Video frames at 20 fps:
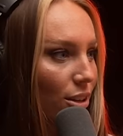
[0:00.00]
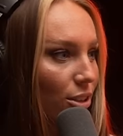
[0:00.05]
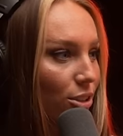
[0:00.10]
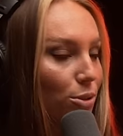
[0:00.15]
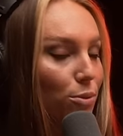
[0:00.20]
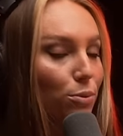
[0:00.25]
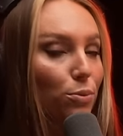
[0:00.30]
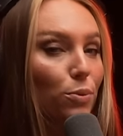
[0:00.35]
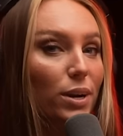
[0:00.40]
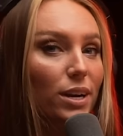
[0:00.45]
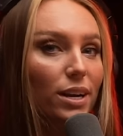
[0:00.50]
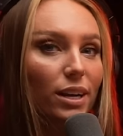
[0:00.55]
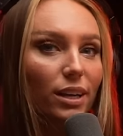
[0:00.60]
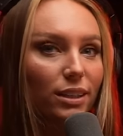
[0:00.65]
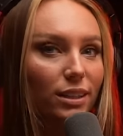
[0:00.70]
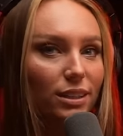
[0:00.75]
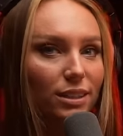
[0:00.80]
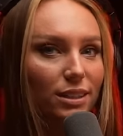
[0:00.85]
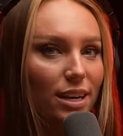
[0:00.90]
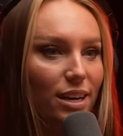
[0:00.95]
So when he
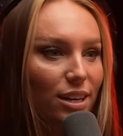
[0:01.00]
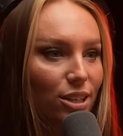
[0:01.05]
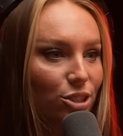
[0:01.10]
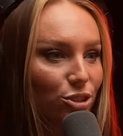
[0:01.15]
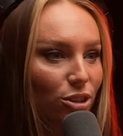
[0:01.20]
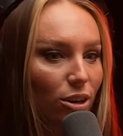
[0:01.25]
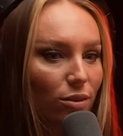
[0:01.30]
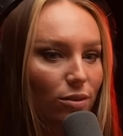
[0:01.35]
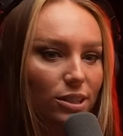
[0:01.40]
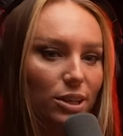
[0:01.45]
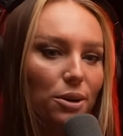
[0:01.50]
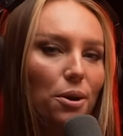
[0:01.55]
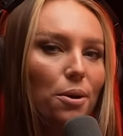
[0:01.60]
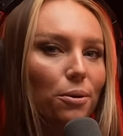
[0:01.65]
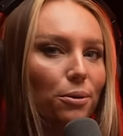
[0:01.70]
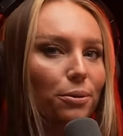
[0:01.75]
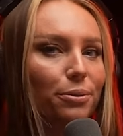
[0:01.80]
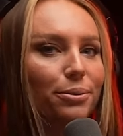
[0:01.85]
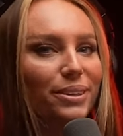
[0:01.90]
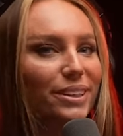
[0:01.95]
did take his shirt off, I was like,
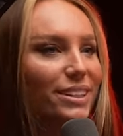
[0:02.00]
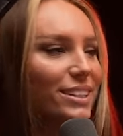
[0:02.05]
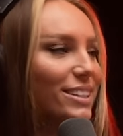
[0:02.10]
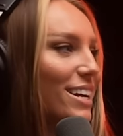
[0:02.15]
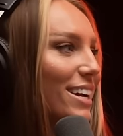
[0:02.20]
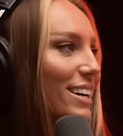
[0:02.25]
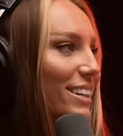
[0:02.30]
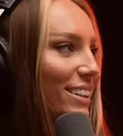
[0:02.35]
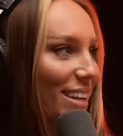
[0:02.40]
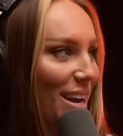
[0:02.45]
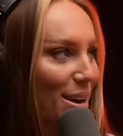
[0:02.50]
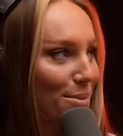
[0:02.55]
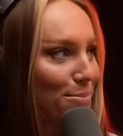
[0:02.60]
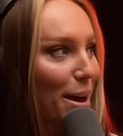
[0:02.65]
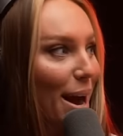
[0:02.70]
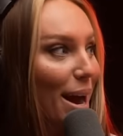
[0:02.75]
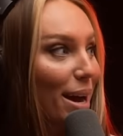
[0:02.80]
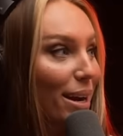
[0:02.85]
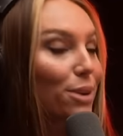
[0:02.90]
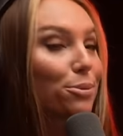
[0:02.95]
oh, it's not that
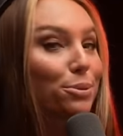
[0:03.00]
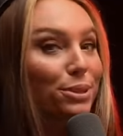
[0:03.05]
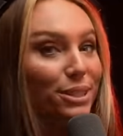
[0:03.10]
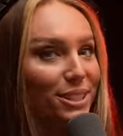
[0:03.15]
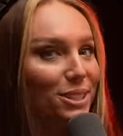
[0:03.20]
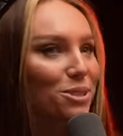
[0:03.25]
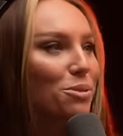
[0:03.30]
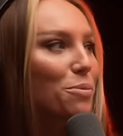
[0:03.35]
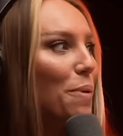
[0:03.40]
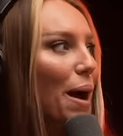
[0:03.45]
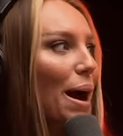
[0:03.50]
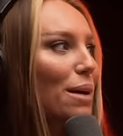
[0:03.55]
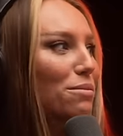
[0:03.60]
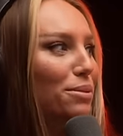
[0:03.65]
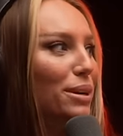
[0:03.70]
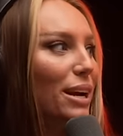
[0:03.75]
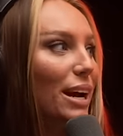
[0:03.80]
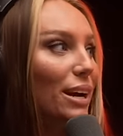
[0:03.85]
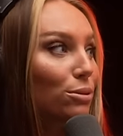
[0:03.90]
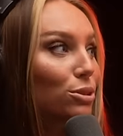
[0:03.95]
bad. It was still bad,
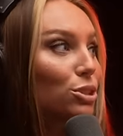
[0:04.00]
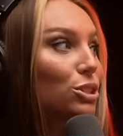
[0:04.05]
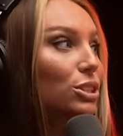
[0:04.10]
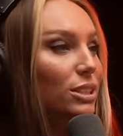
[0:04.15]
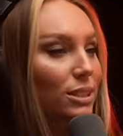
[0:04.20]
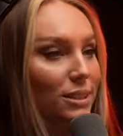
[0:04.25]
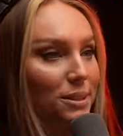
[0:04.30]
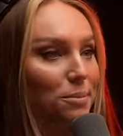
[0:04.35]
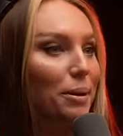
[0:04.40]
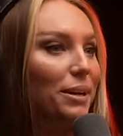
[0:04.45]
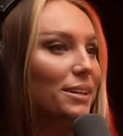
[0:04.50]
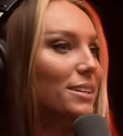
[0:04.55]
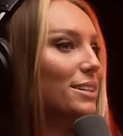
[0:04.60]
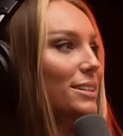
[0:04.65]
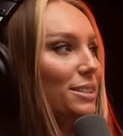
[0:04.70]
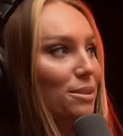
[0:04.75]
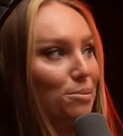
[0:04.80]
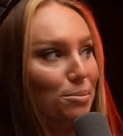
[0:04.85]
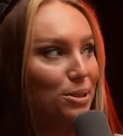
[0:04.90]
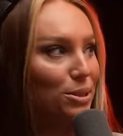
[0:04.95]
but I was just expecting
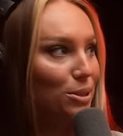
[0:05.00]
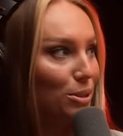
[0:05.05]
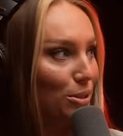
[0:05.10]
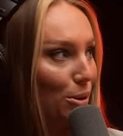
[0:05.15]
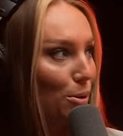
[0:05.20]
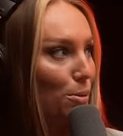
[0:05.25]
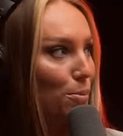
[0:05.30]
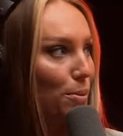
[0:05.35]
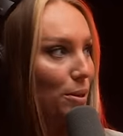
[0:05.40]
it to be so